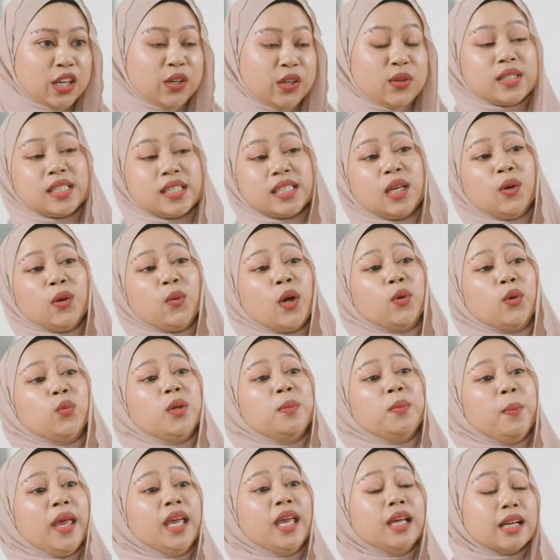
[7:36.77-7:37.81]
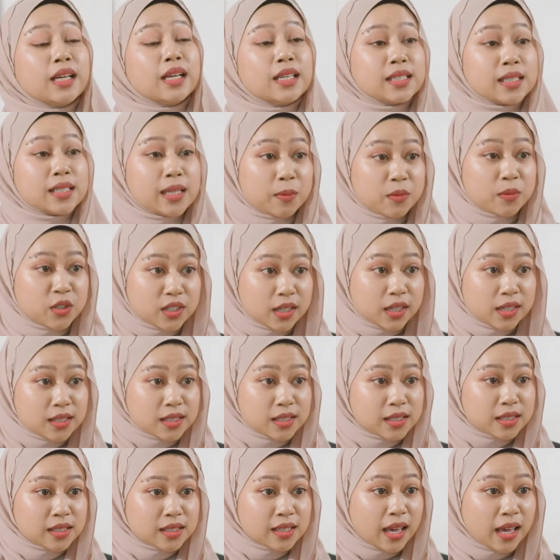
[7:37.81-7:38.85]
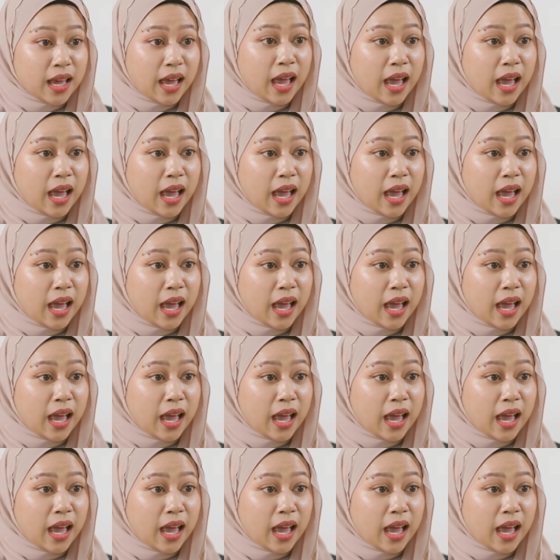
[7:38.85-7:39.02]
You see, when we make assumptions,